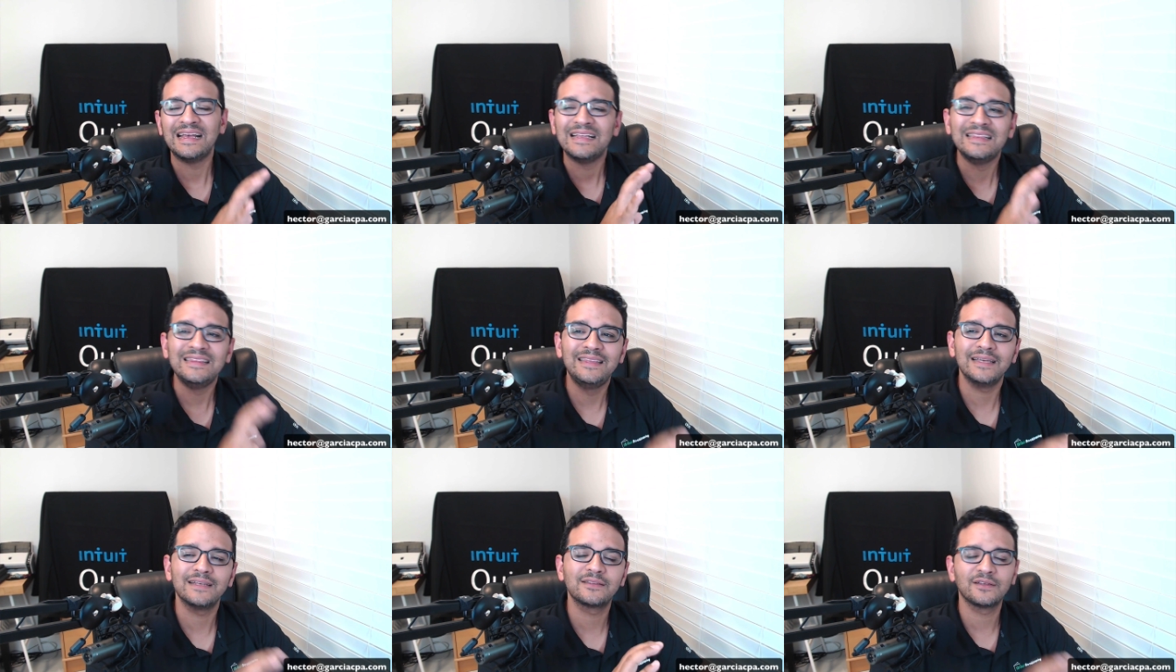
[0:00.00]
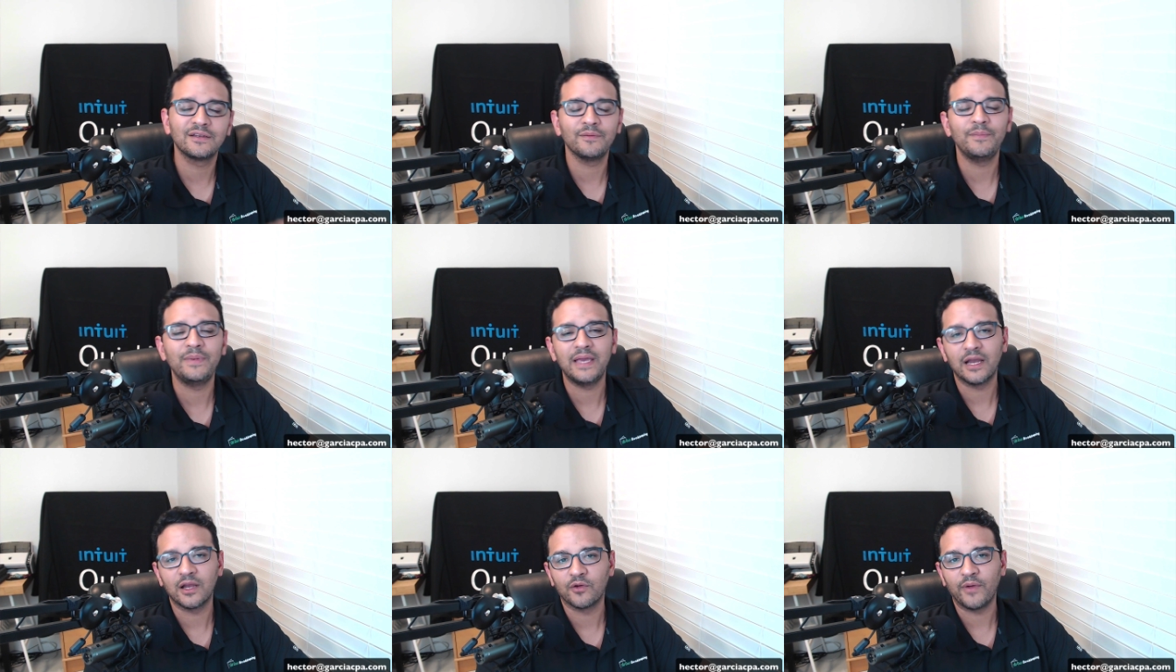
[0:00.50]
this could
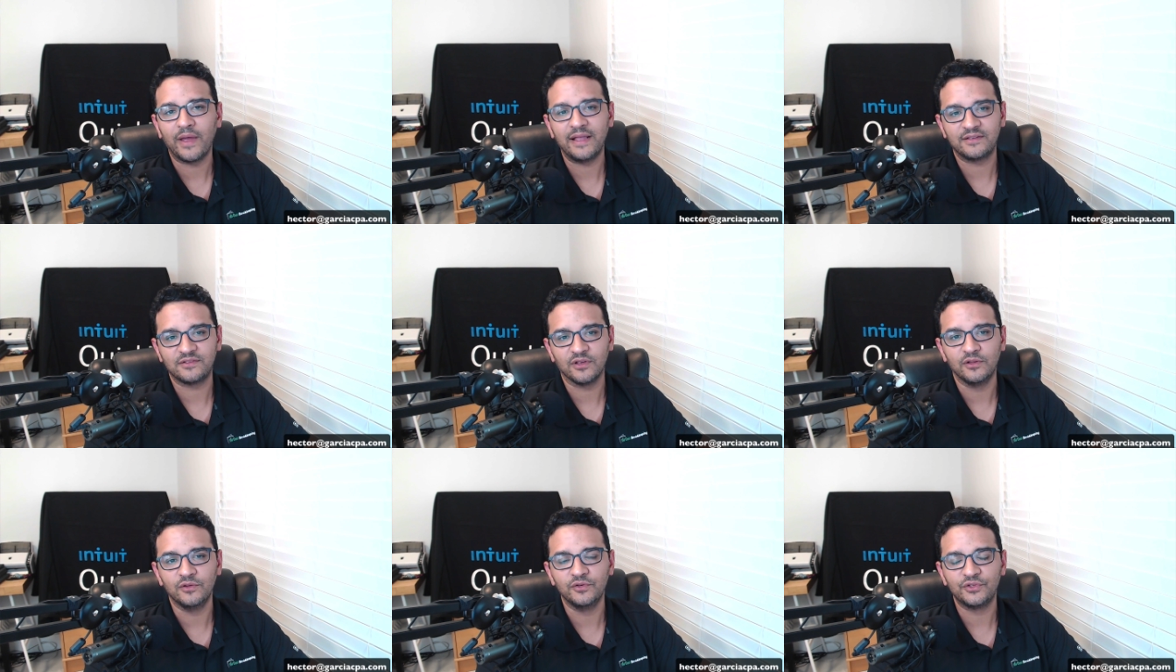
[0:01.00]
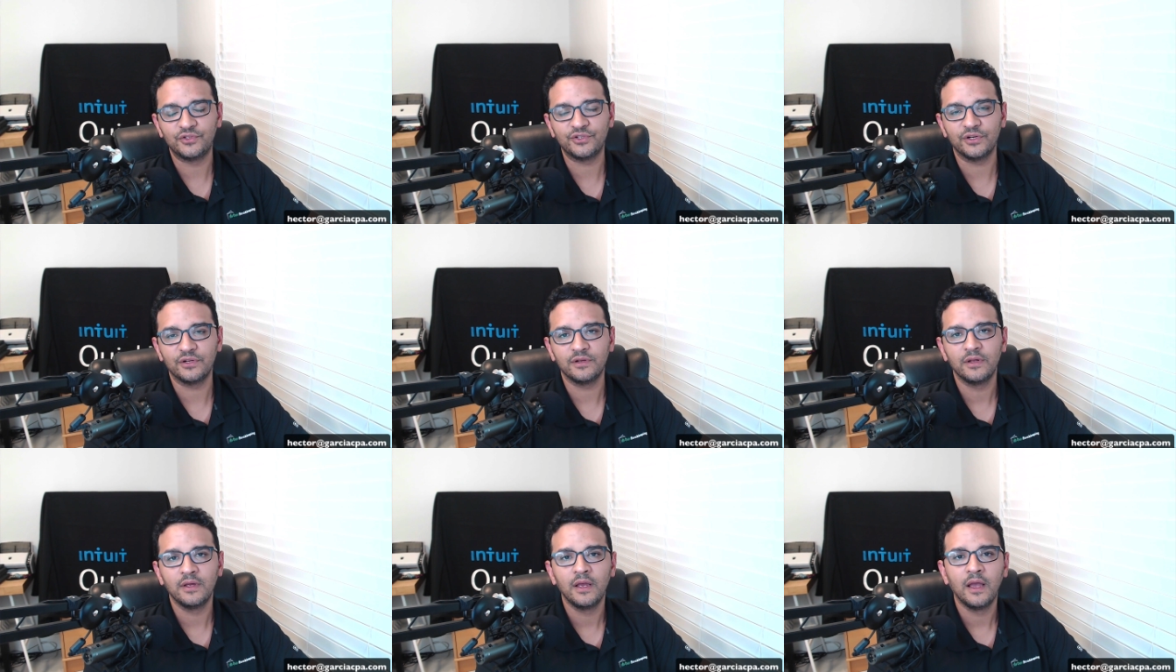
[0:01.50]
be a great
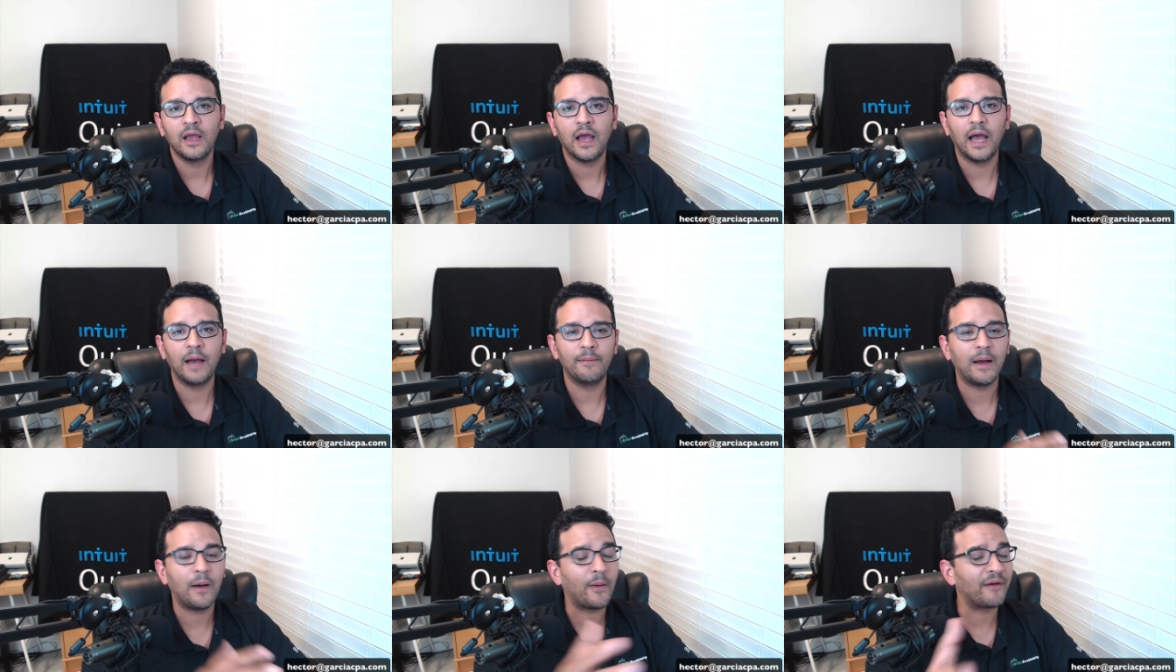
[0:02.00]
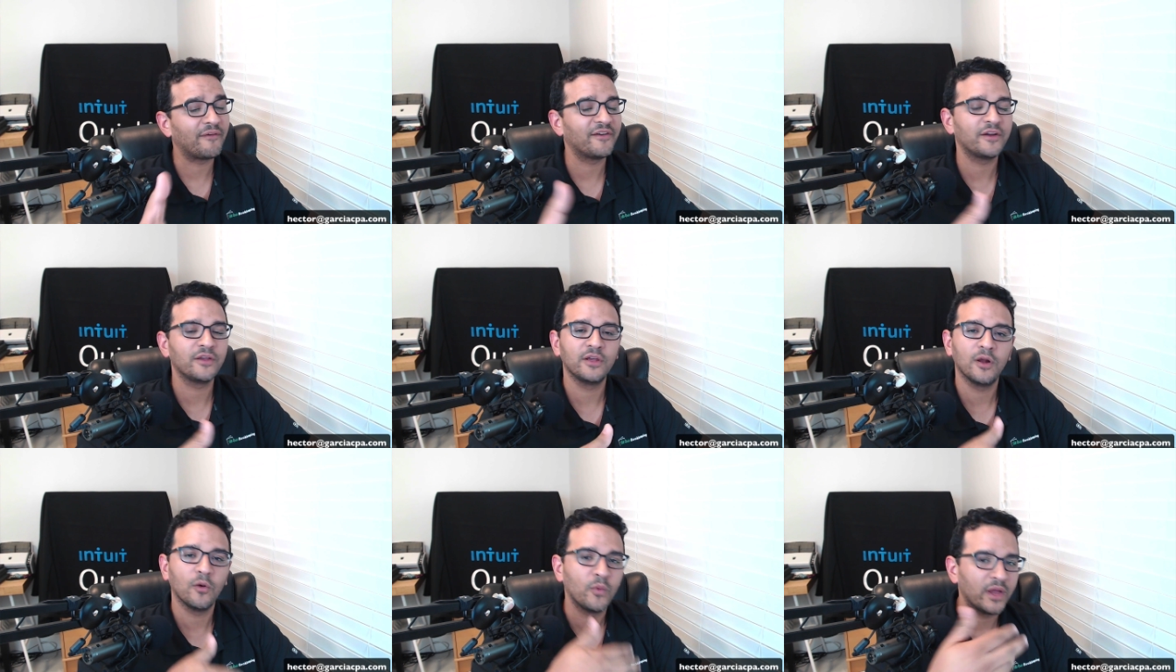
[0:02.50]
solution. However,
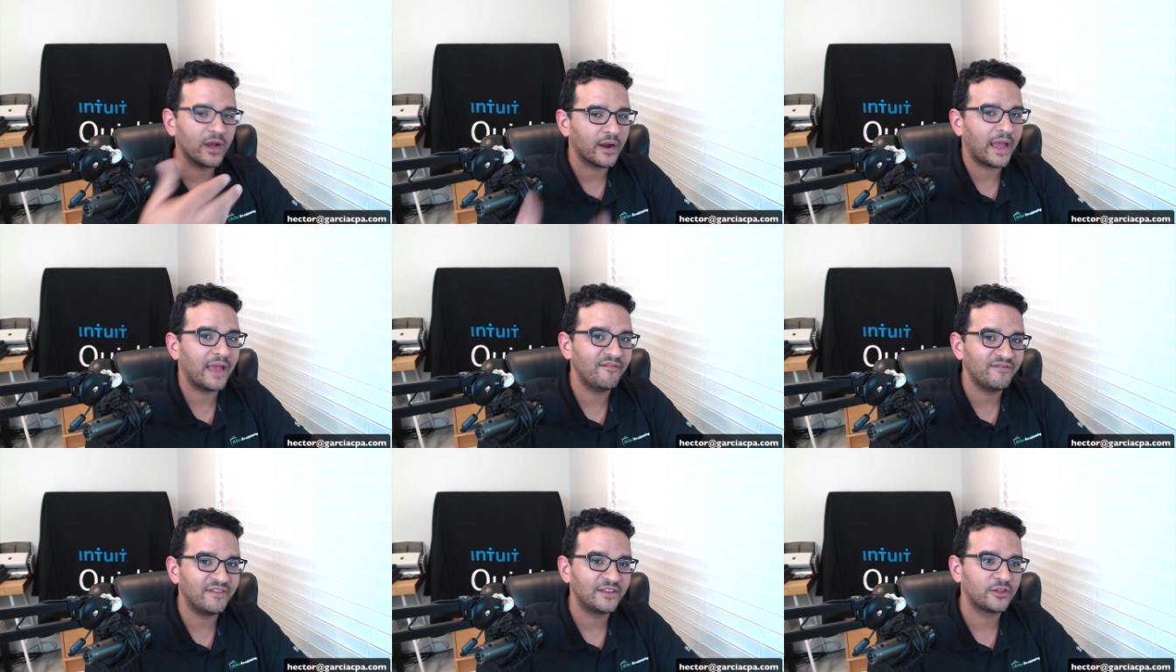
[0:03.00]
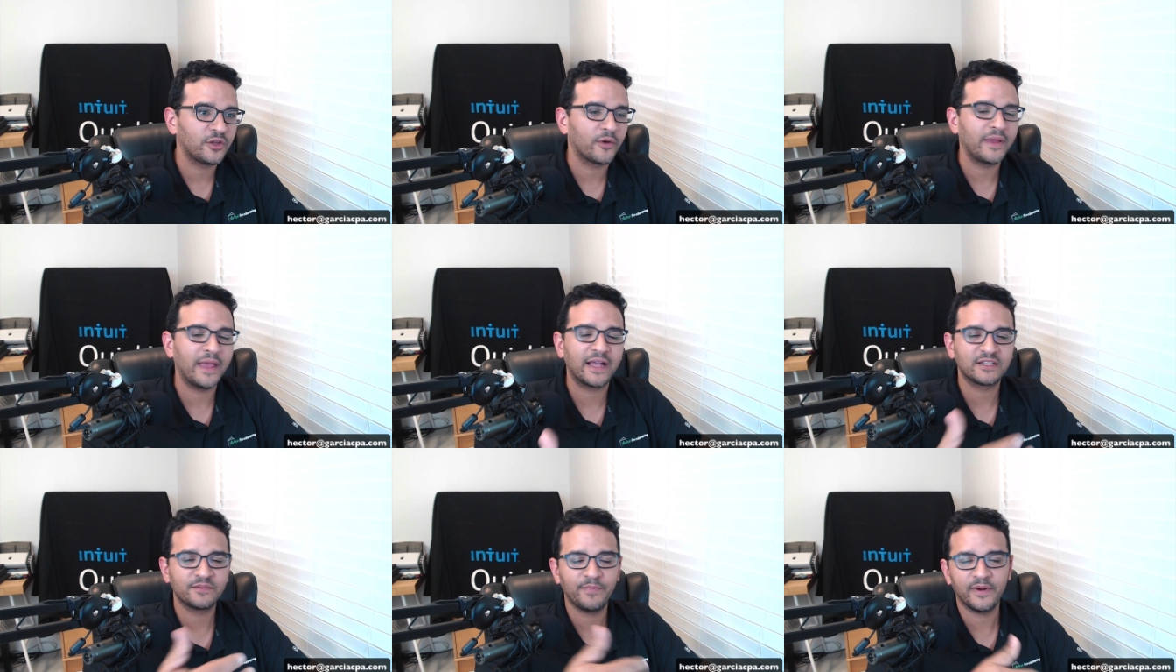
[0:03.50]
you know, we are inventory
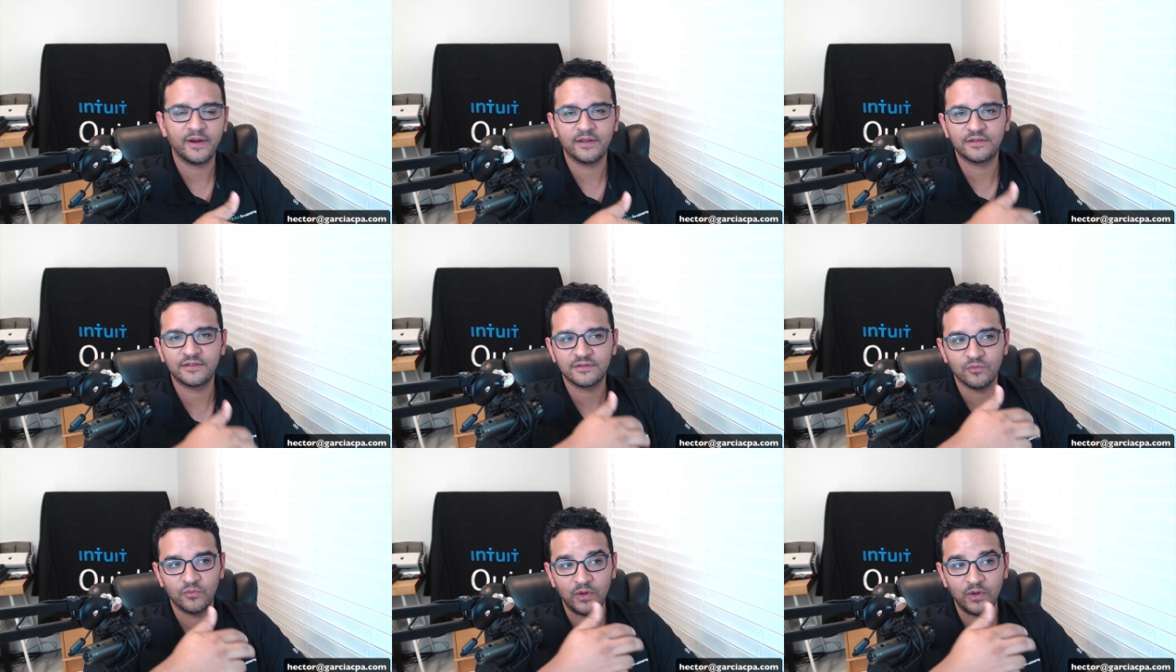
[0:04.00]
experts.